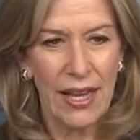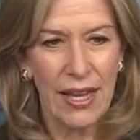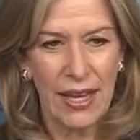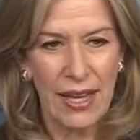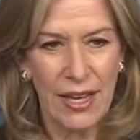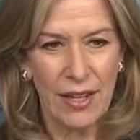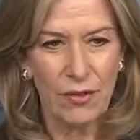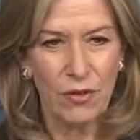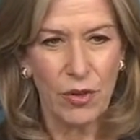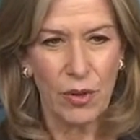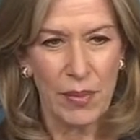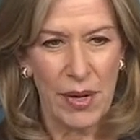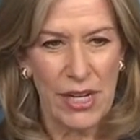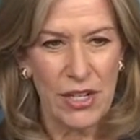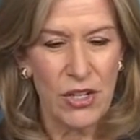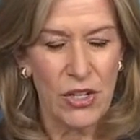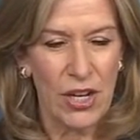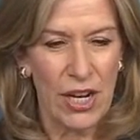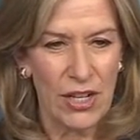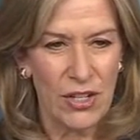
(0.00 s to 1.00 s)

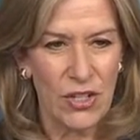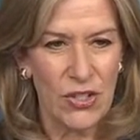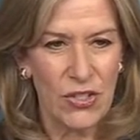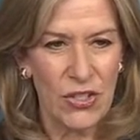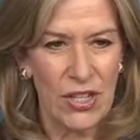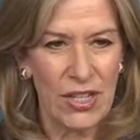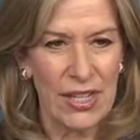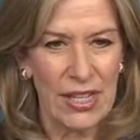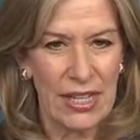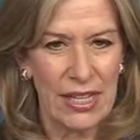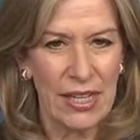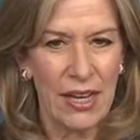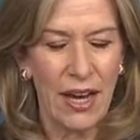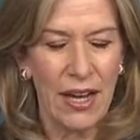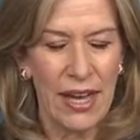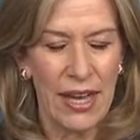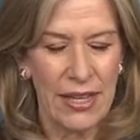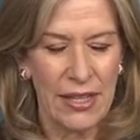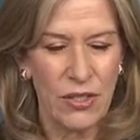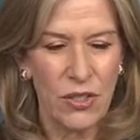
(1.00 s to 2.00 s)
Information Agency, the
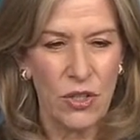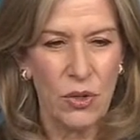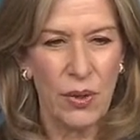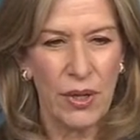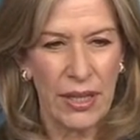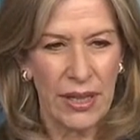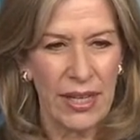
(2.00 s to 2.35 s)
EIA, is doing